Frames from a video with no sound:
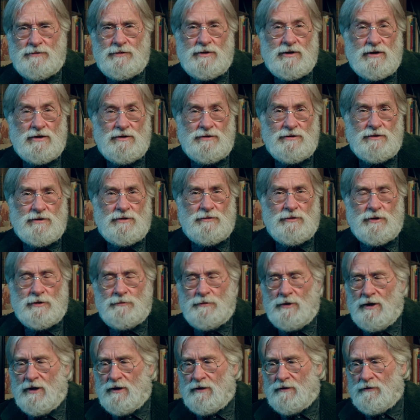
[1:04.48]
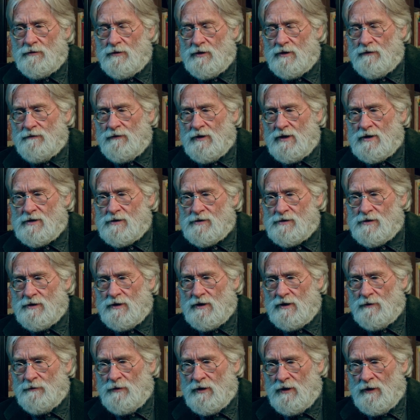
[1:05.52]
and we included Greek pattern, Greek vases
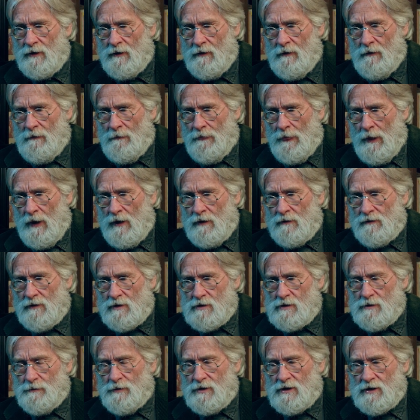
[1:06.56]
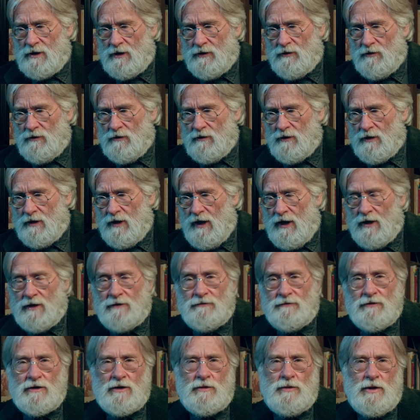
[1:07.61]
there, but this is a particular kind
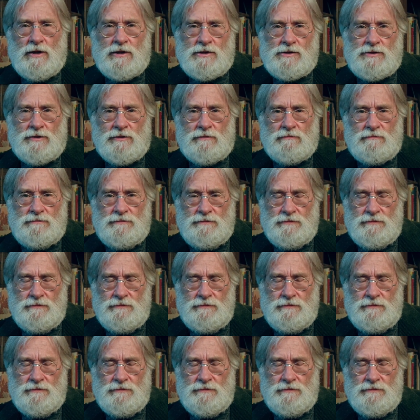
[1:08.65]
of a question,